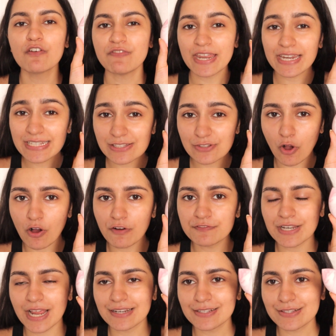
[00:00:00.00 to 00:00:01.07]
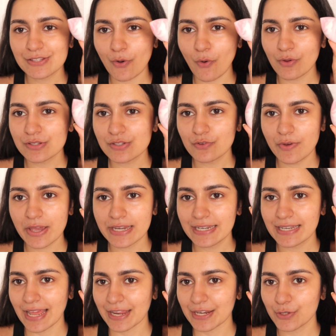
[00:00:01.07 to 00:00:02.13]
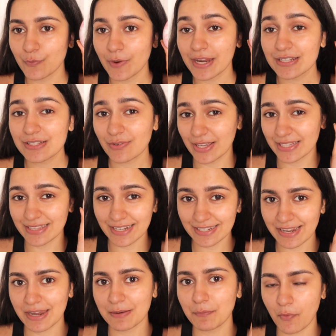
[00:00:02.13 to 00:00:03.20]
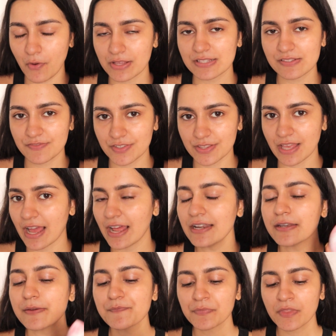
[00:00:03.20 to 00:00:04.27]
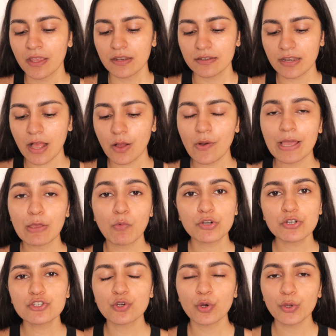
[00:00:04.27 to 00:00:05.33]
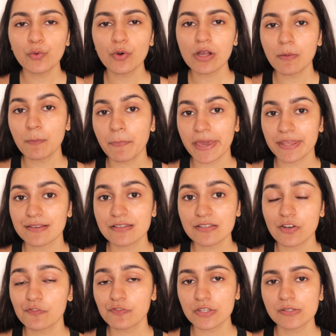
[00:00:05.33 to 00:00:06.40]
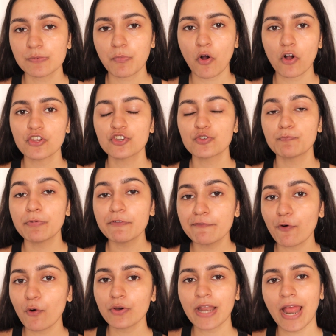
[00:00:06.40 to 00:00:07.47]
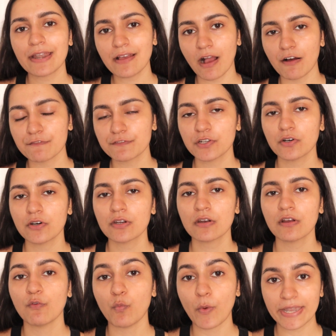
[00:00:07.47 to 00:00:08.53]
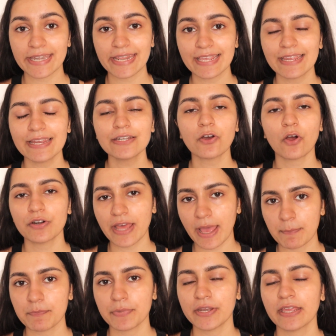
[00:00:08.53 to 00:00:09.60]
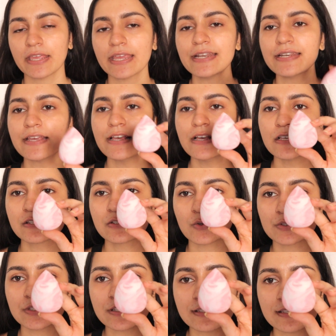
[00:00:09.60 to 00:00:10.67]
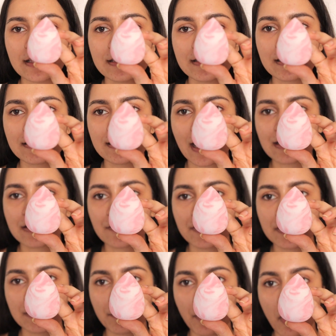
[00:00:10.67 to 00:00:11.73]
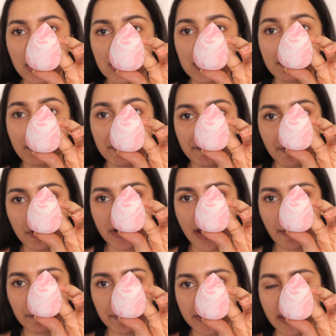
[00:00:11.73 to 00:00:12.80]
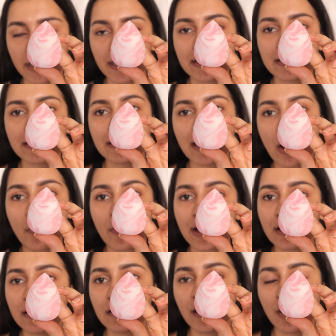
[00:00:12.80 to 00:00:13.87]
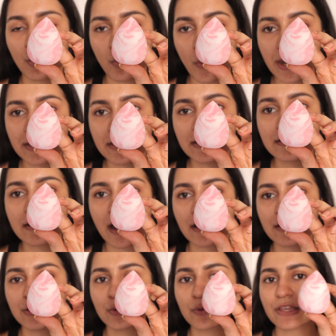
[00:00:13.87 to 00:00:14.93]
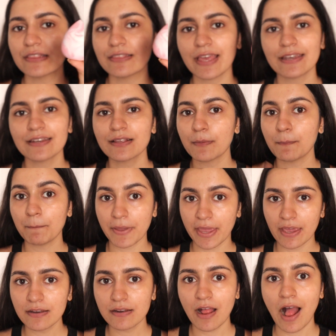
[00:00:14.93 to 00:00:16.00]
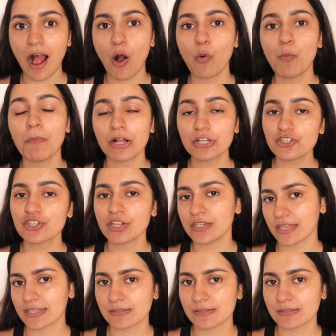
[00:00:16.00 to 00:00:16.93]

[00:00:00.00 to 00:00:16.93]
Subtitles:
very soft, and it's also very lightweight, so I think 10 points for that. Now I want to show you a comparison of the sponge before and after wetting it or dampening it. So this is the size of the sponge before dampening it, and now I'll wet it and you can then compare how much it